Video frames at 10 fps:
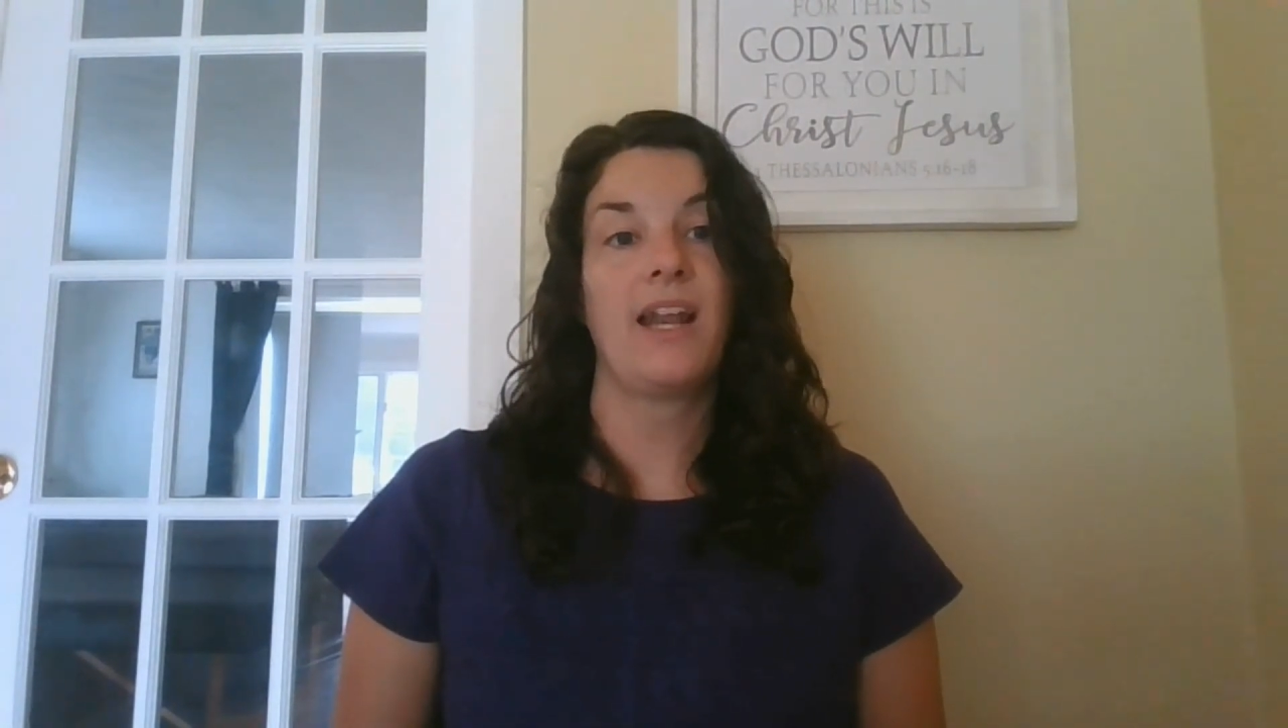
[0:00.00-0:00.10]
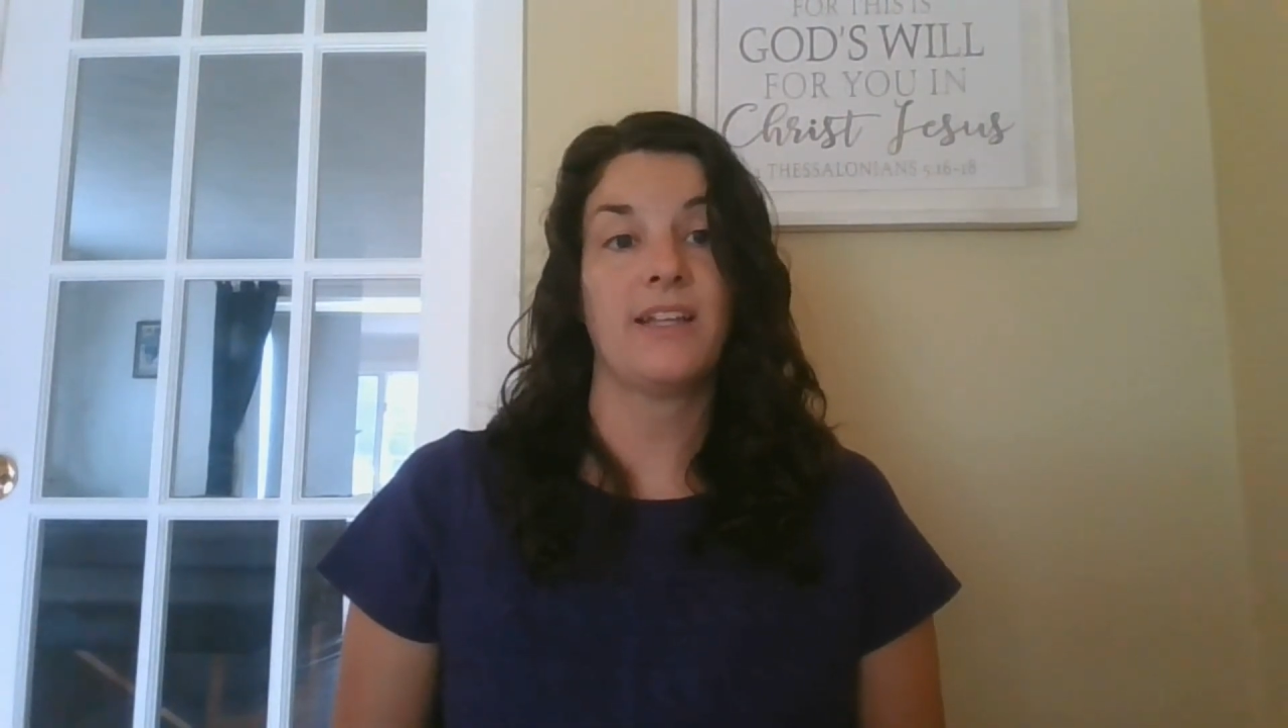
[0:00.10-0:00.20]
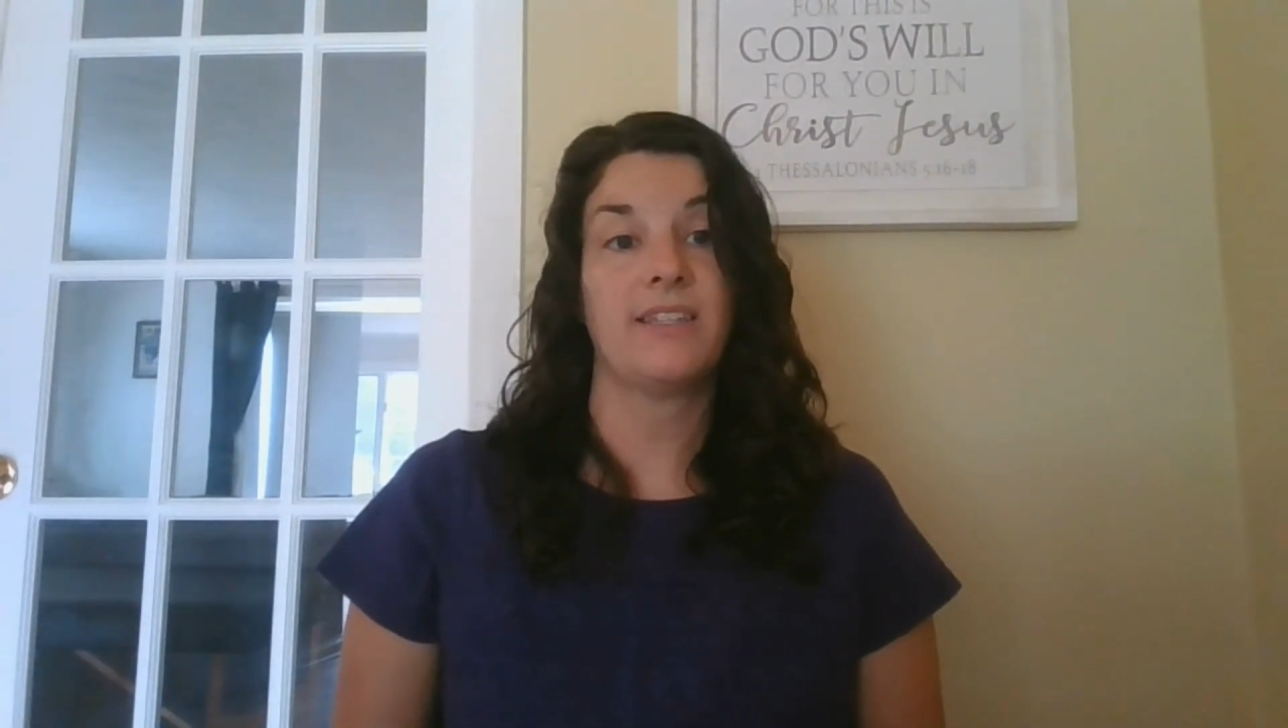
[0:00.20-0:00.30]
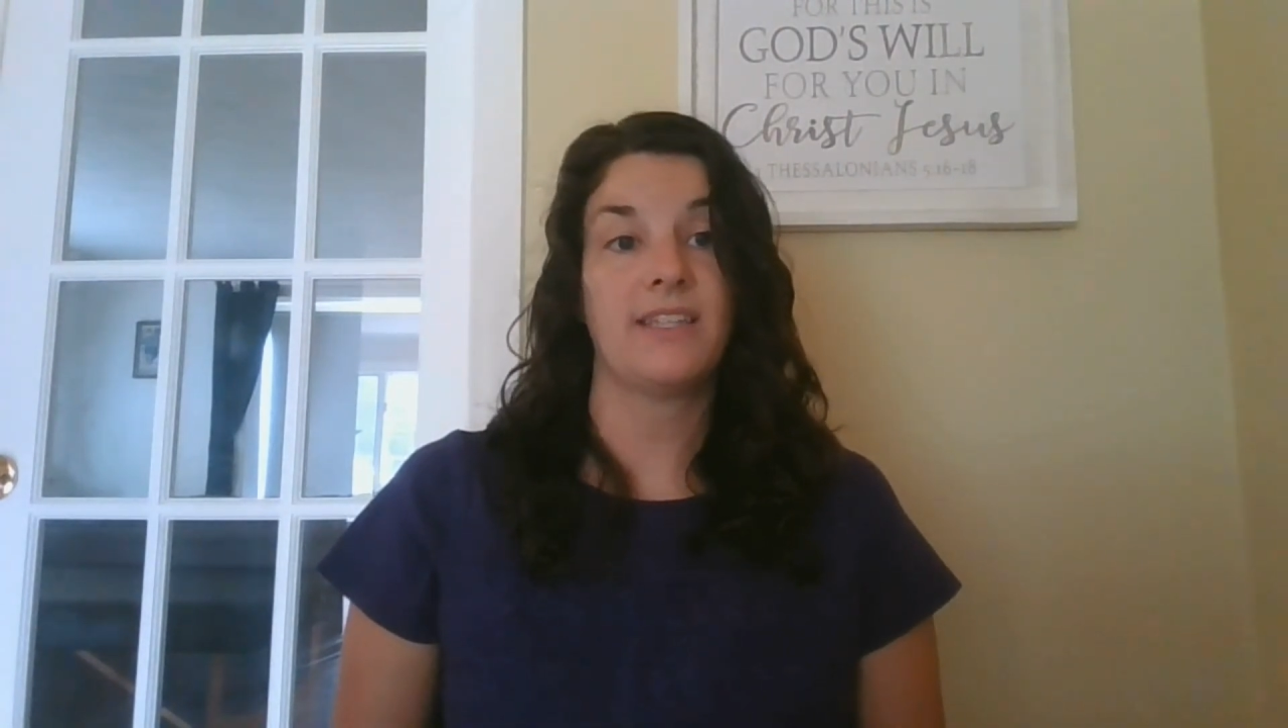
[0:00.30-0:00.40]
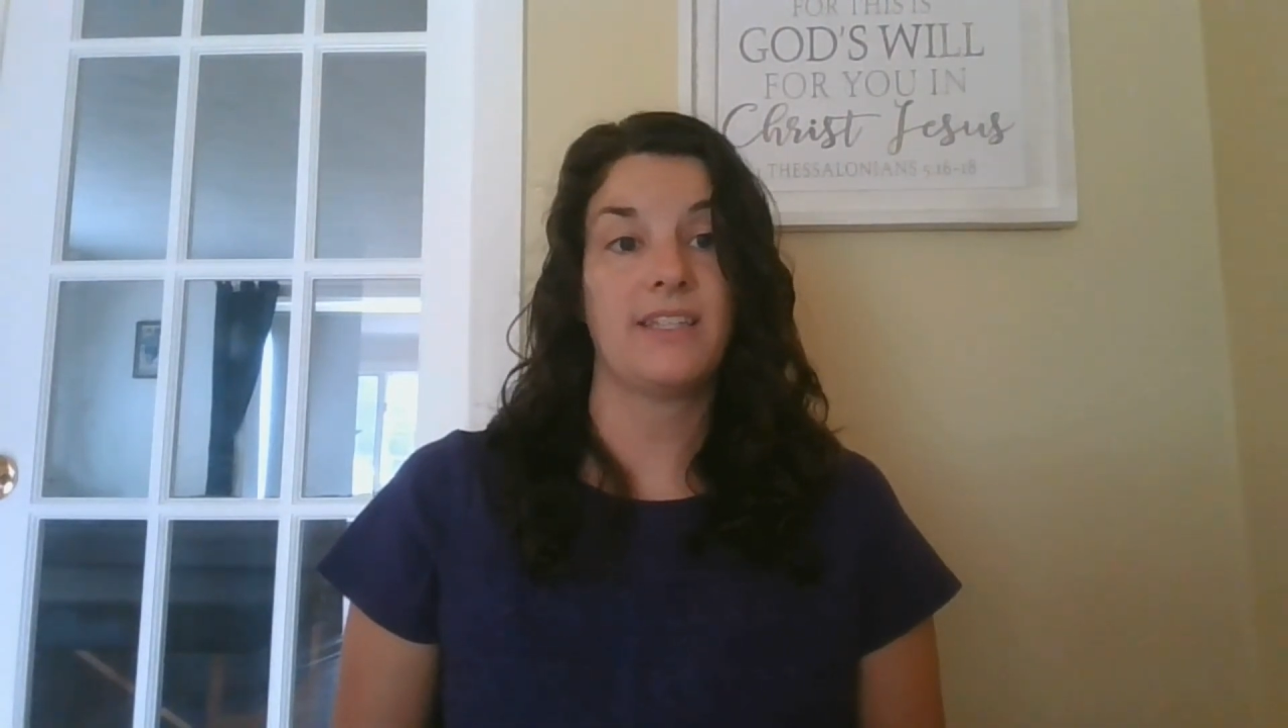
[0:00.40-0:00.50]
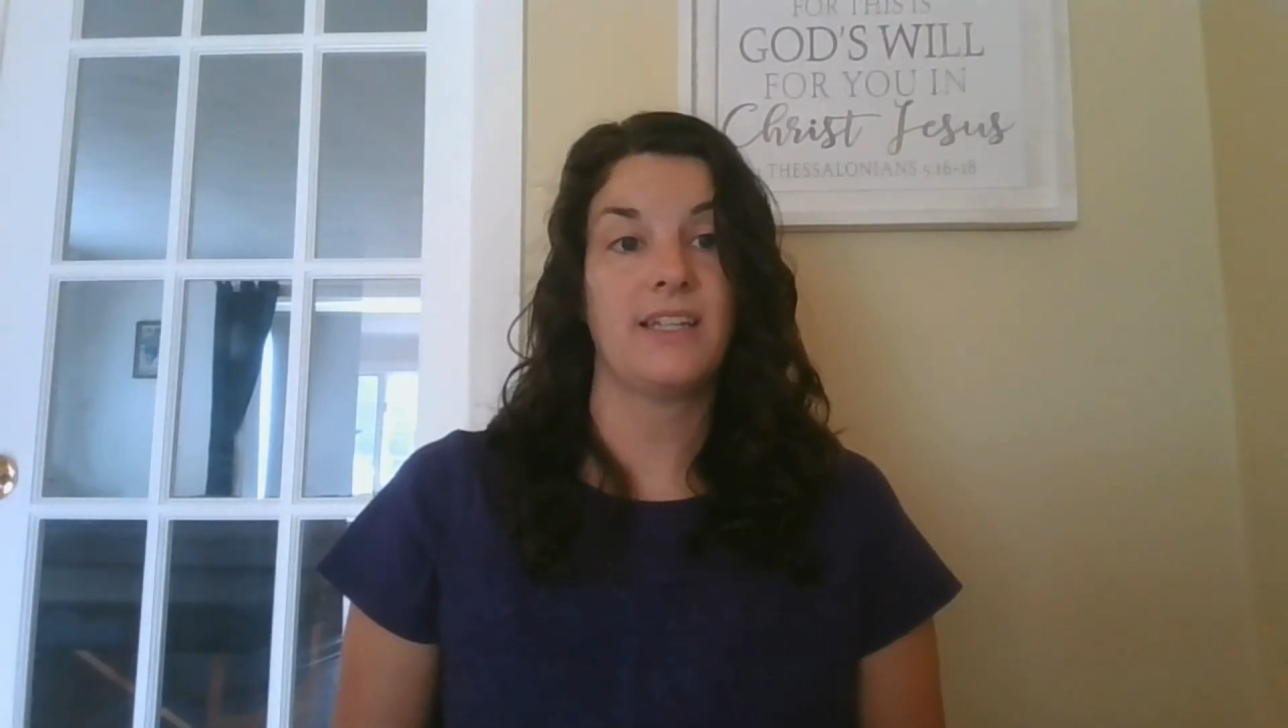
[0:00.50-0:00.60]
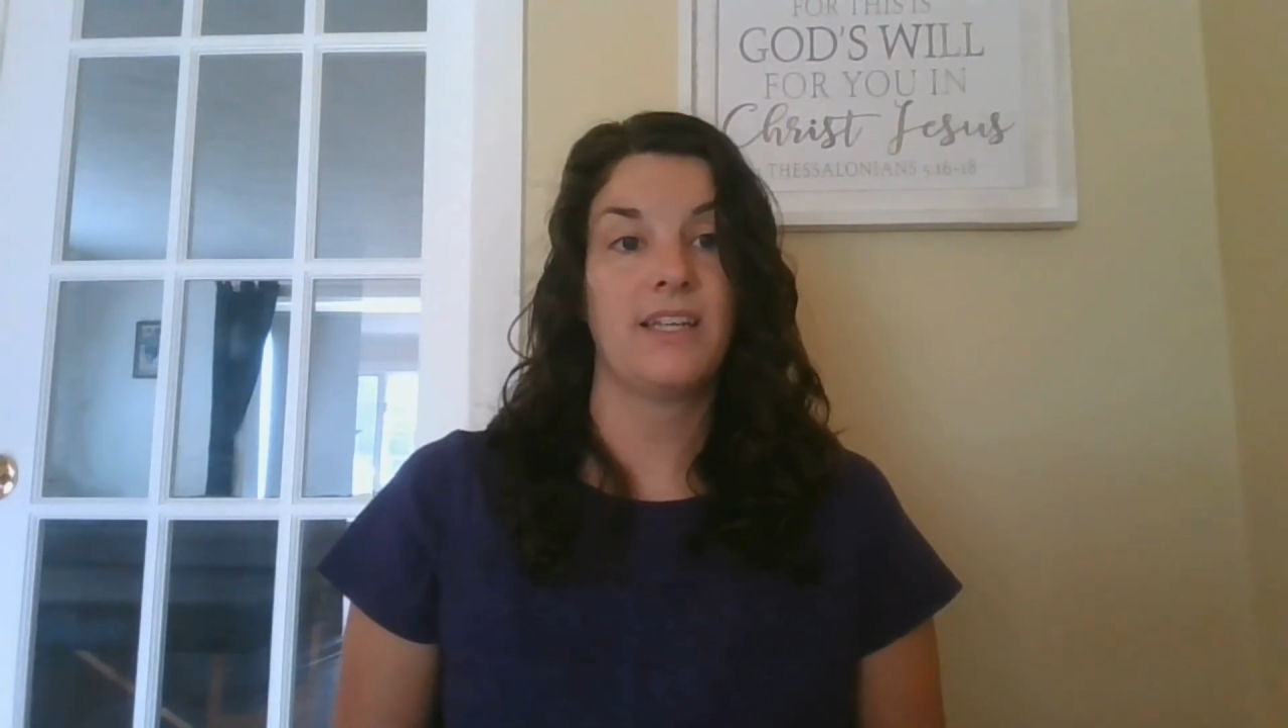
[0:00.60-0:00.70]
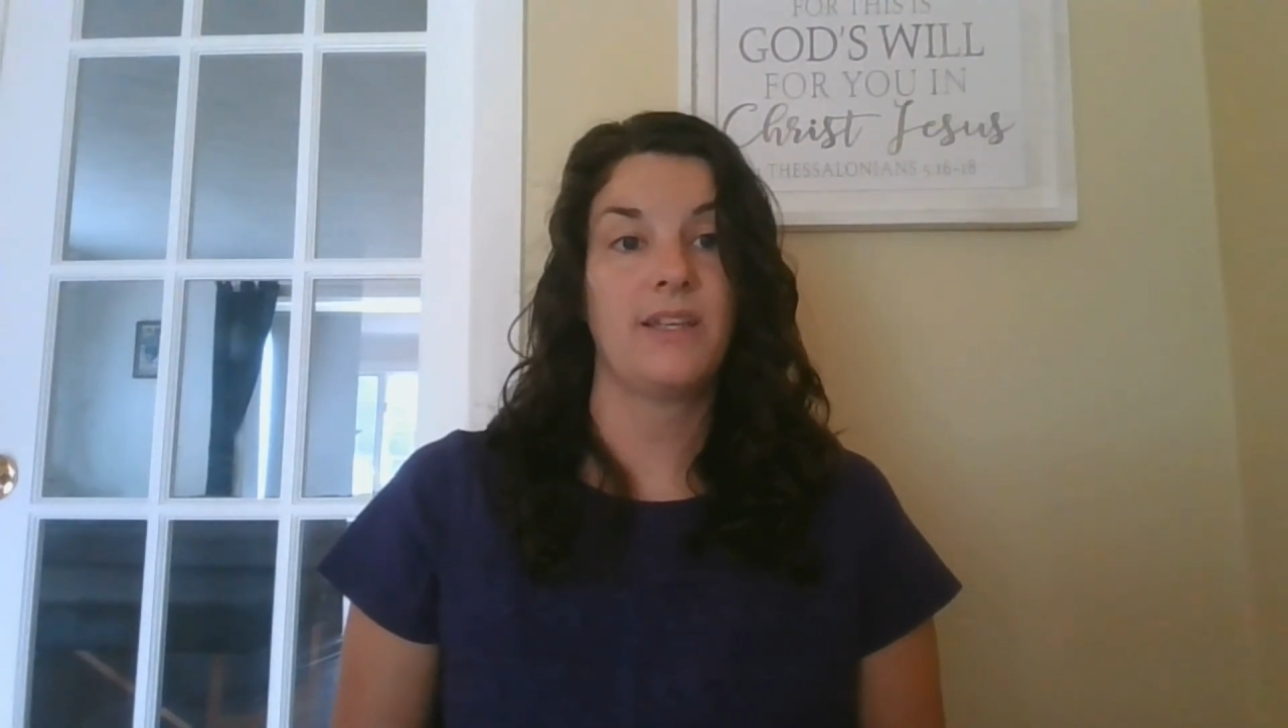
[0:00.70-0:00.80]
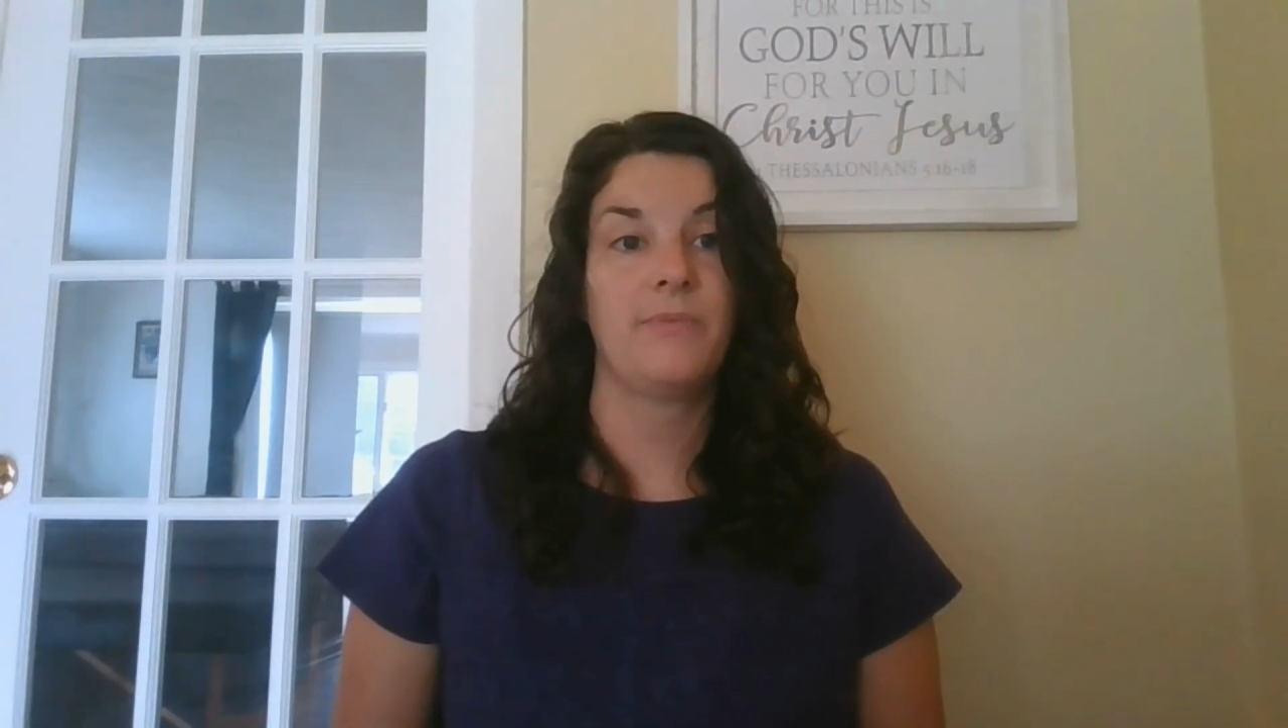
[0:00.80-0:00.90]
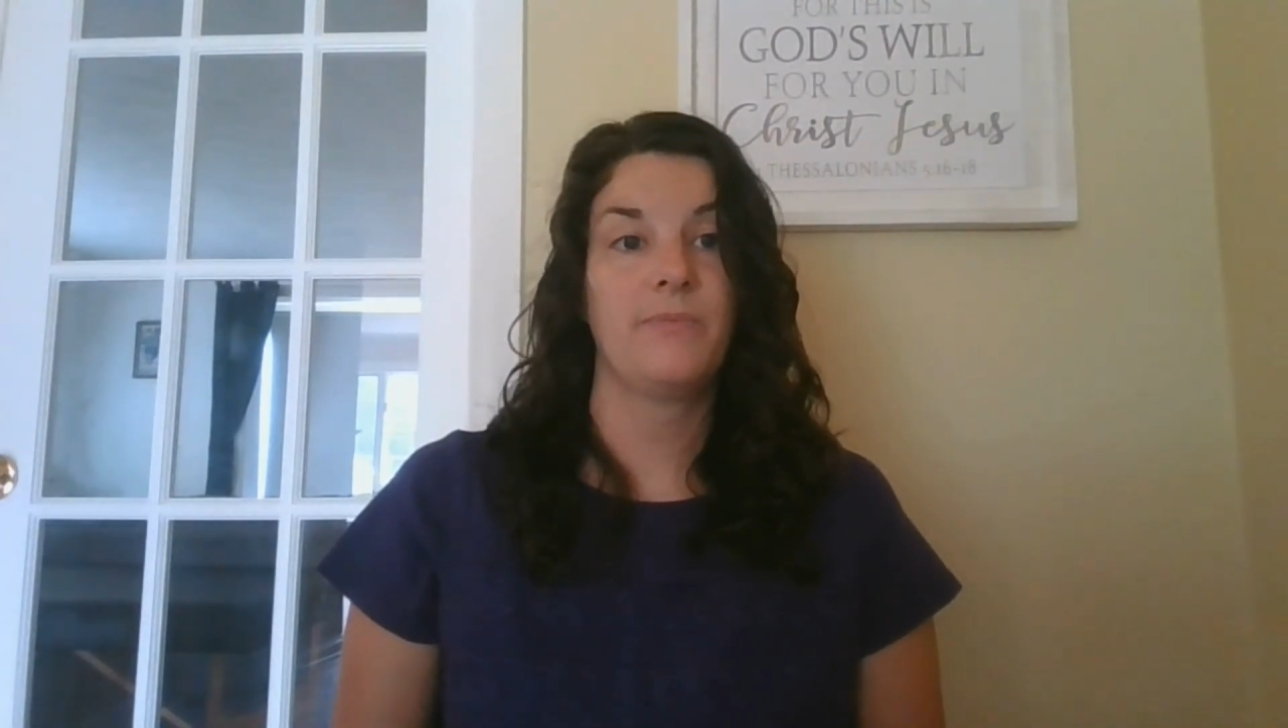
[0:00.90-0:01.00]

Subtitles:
and consistently.